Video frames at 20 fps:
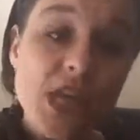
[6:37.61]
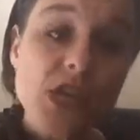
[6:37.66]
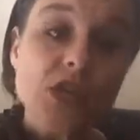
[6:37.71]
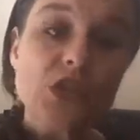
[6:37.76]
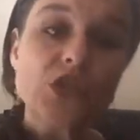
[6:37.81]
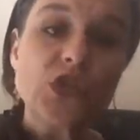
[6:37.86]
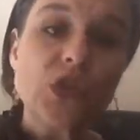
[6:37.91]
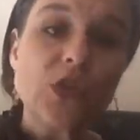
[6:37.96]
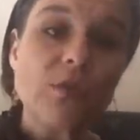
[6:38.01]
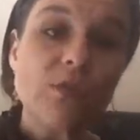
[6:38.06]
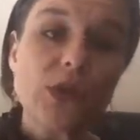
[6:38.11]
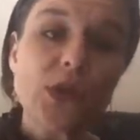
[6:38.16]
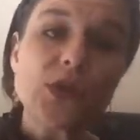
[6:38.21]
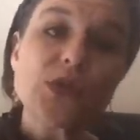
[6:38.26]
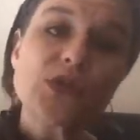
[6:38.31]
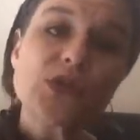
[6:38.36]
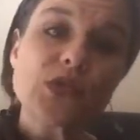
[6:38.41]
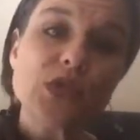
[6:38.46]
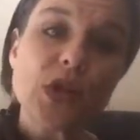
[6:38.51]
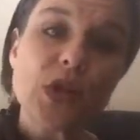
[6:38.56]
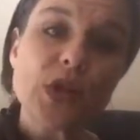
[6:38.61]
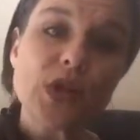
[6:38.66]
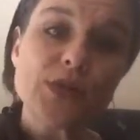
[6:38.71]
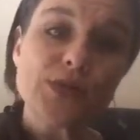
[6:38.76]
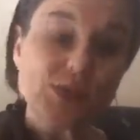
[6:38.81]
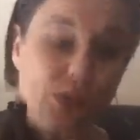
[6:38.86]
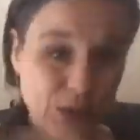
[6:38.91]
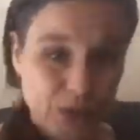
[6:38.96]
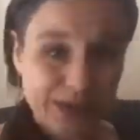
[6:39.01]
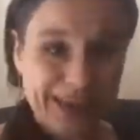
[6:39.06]
So Mozart,
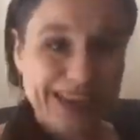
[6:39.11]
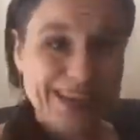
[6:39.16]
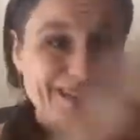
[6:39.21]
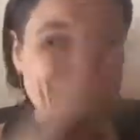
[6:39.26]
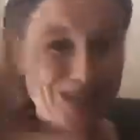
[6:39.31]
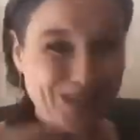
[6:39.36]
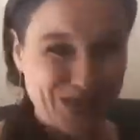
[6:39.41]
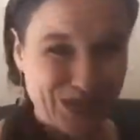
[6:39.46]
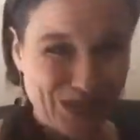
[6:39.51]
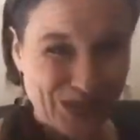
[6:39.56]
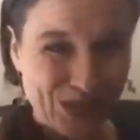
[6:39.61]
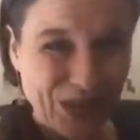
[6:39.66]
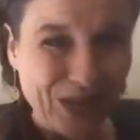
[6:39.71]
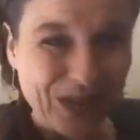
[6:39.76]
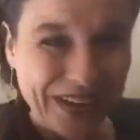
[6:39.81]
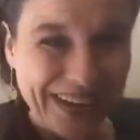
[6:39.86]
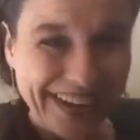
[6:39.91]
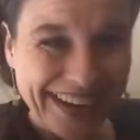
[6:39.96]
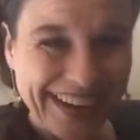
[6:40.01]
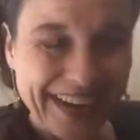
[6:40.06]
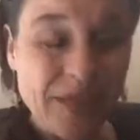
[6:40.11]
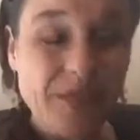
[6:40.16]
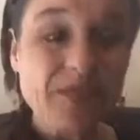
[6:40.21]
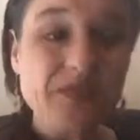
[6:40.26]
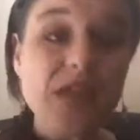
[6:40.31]
or in this story,